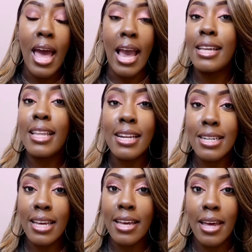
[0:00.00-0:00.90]
and that
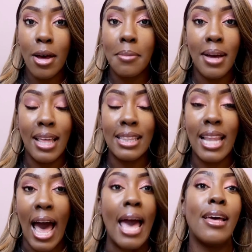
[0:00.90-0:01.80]
did help a
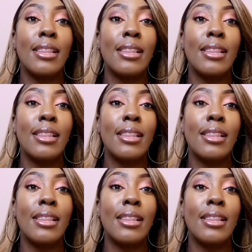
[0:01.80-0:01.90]
lot.